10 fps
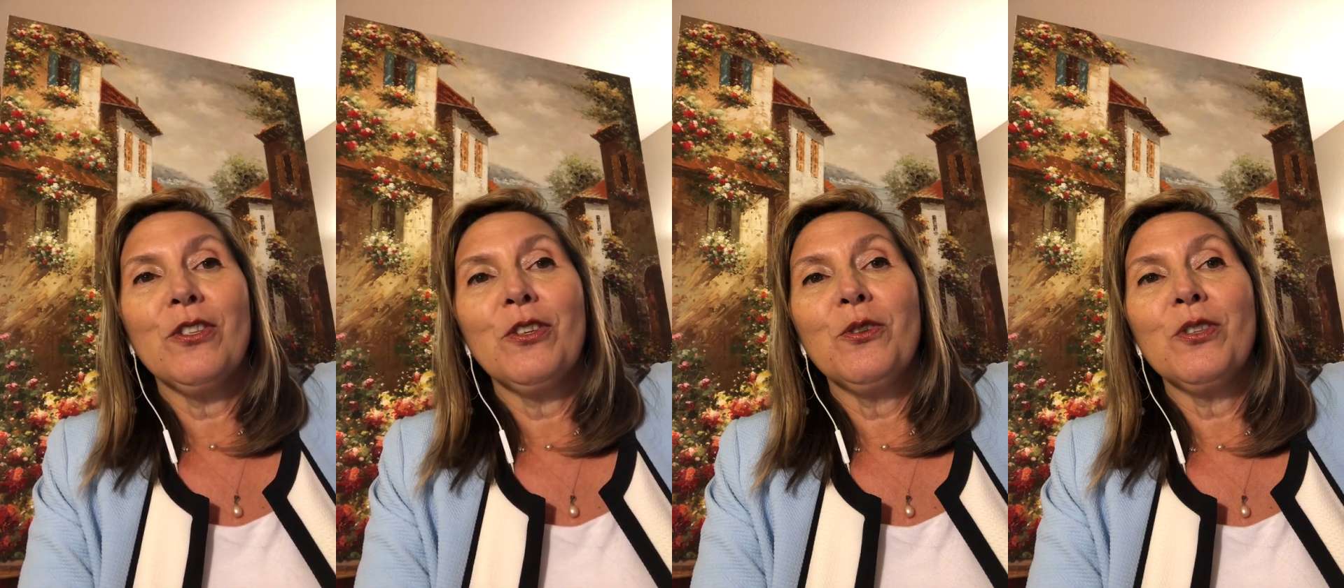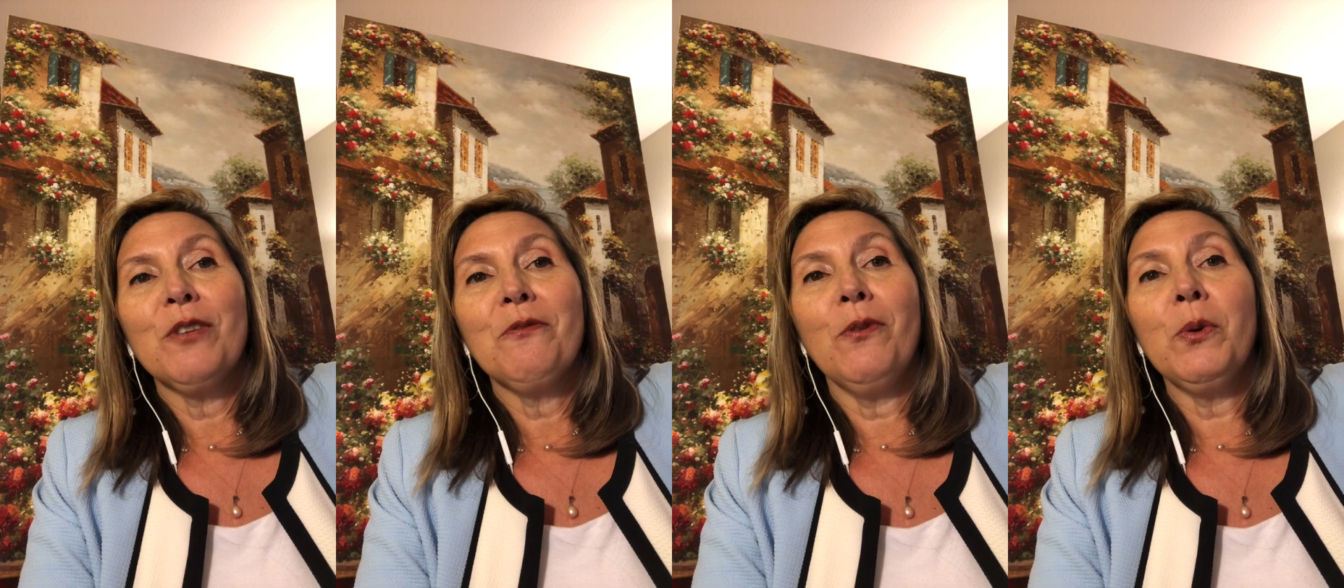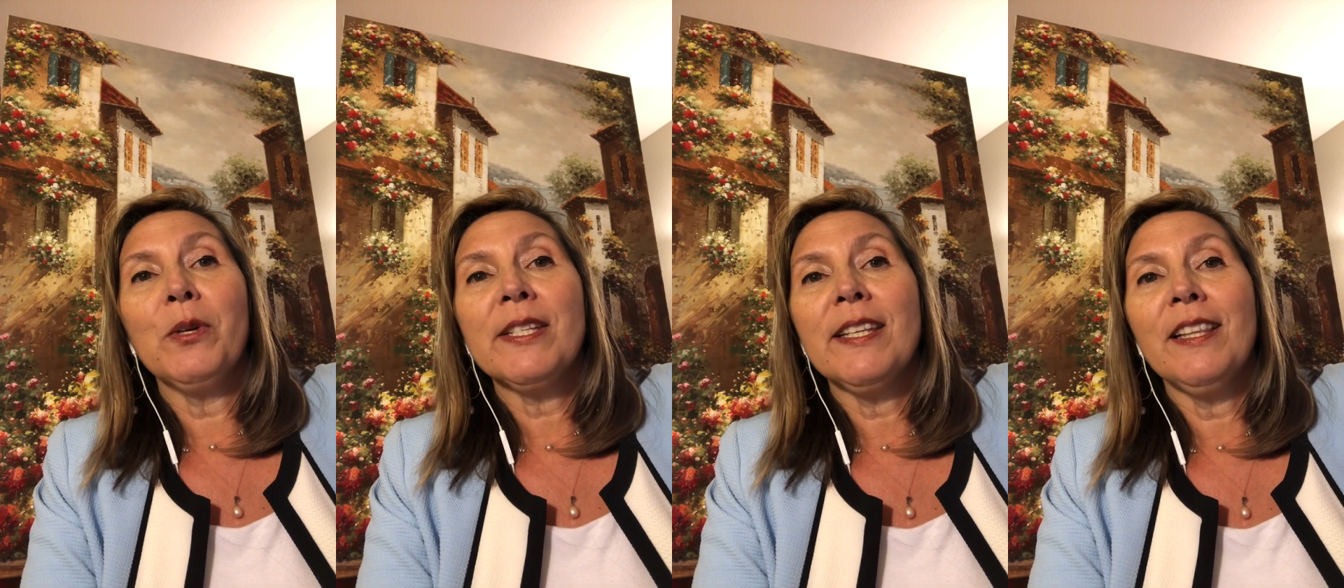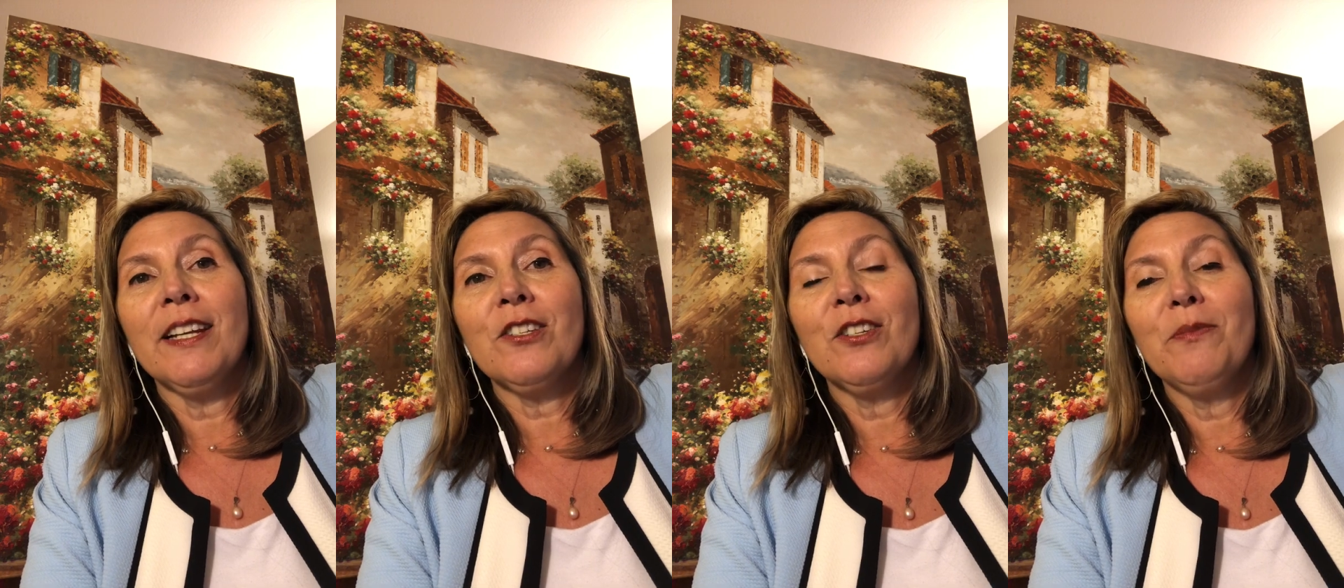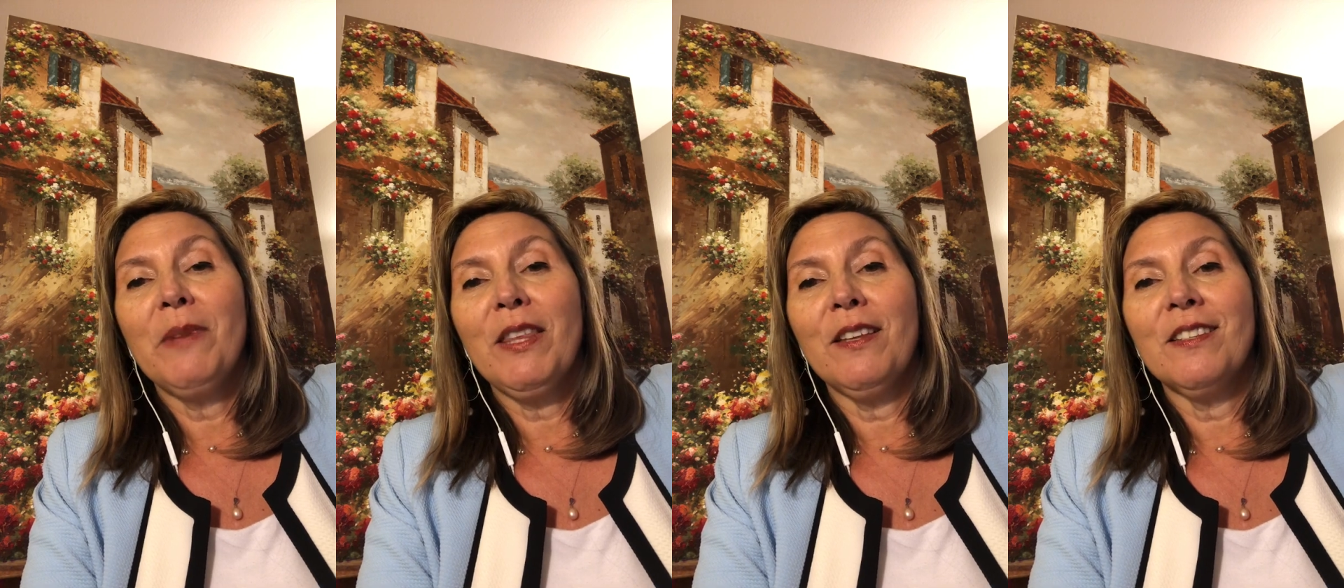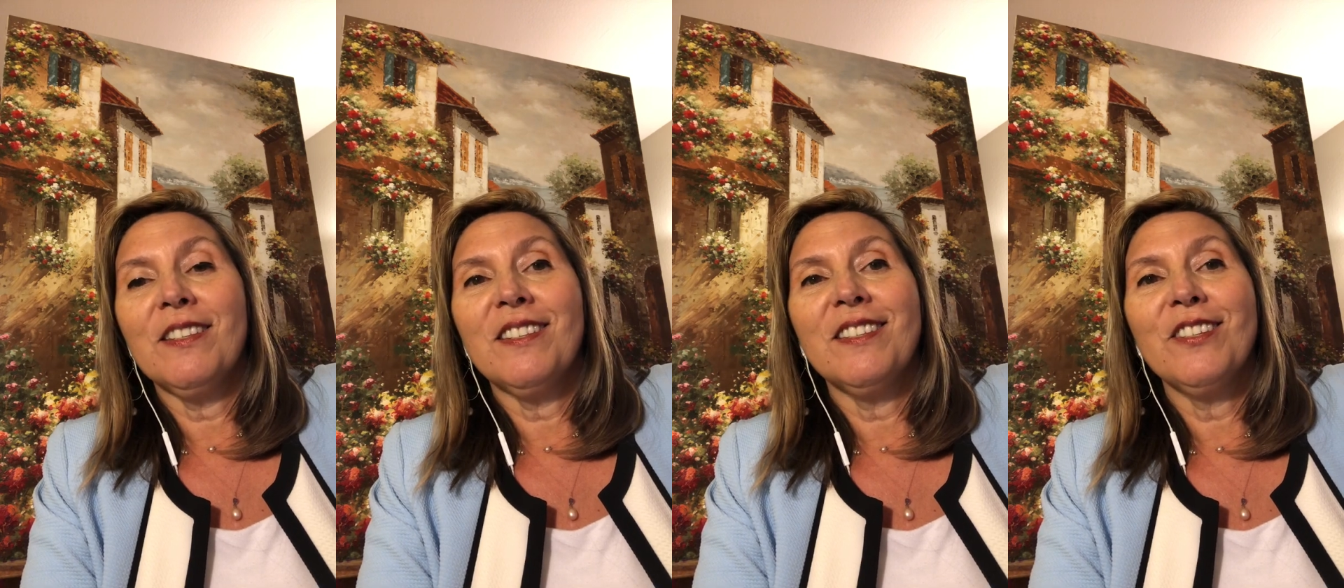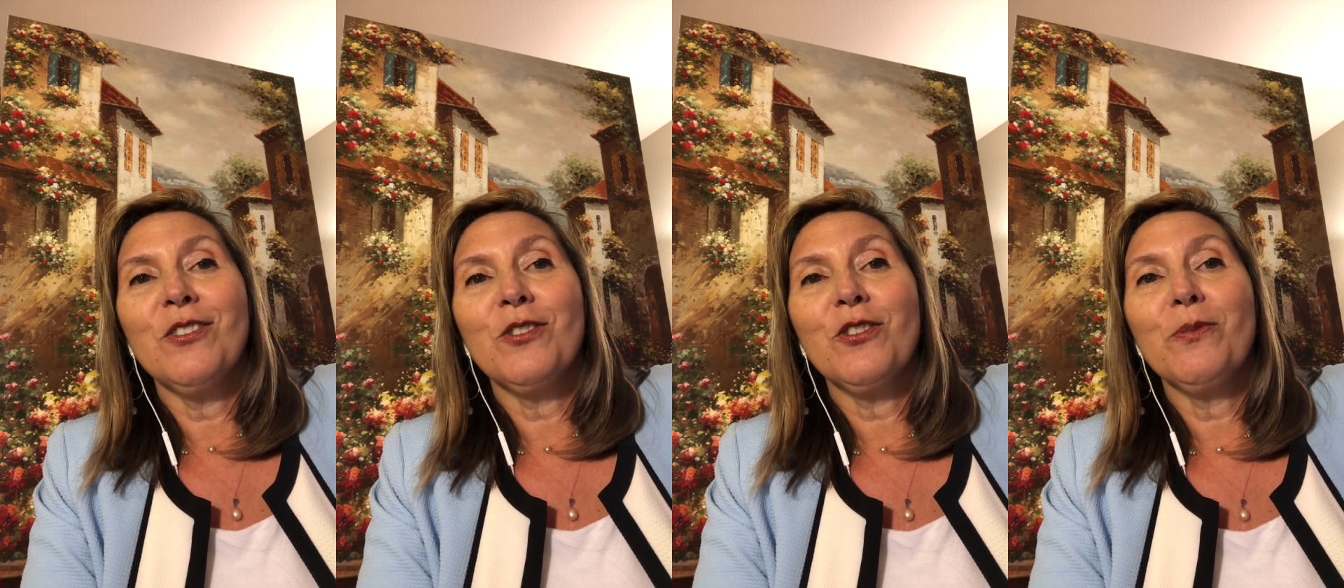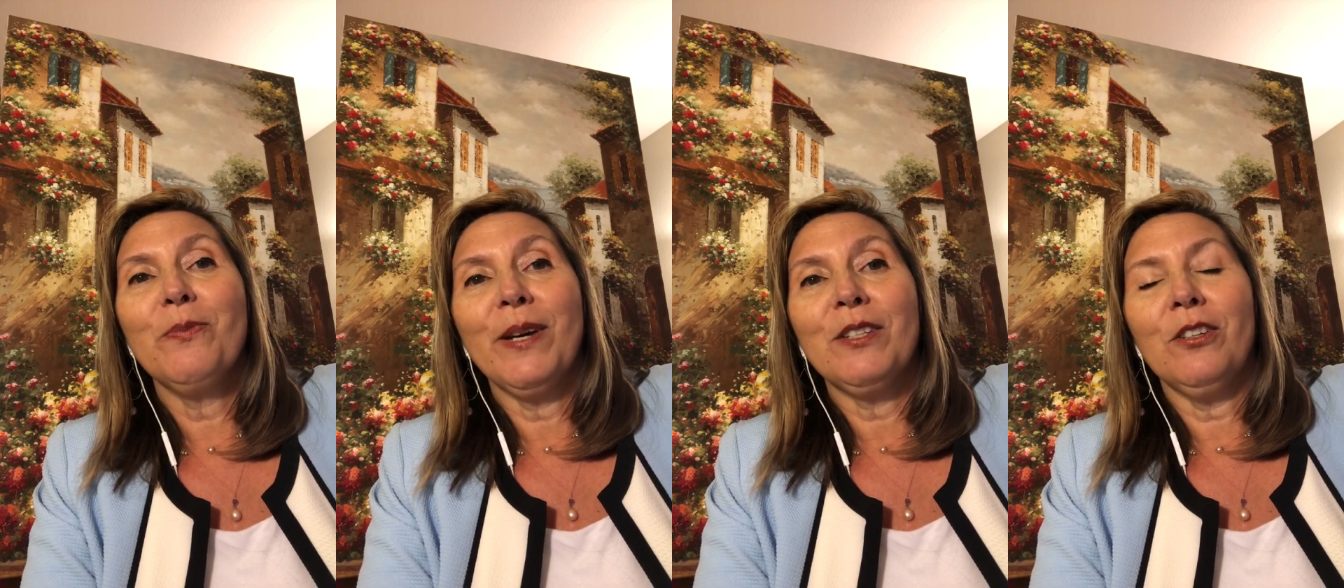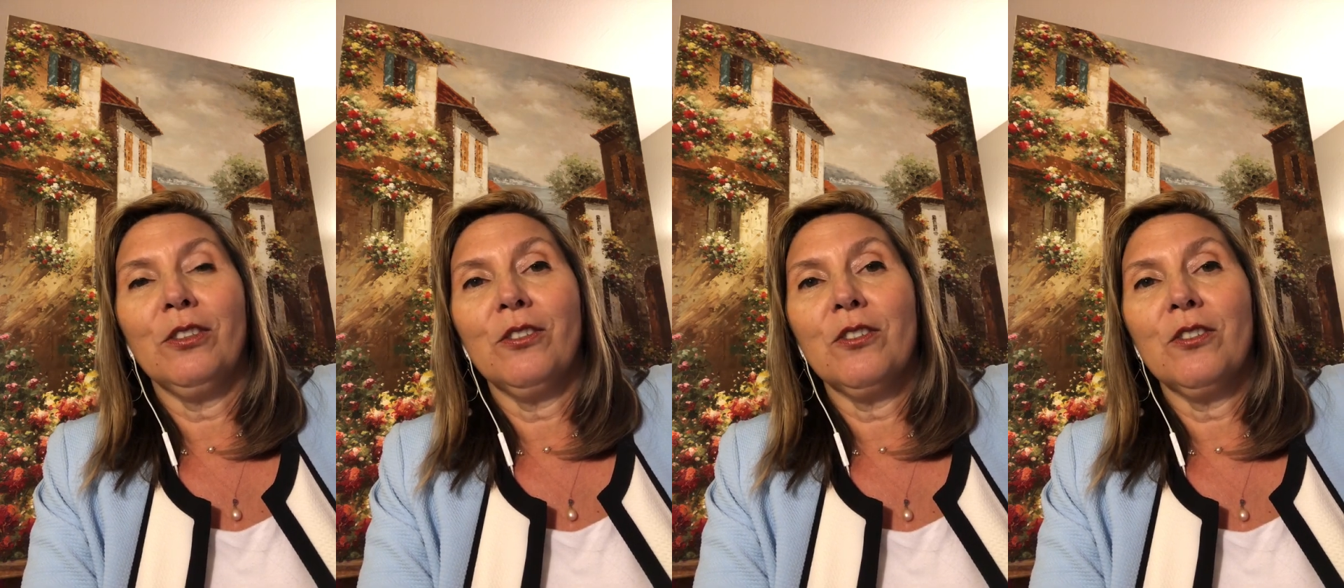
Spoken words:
using forward selection methods YouTube by Dr.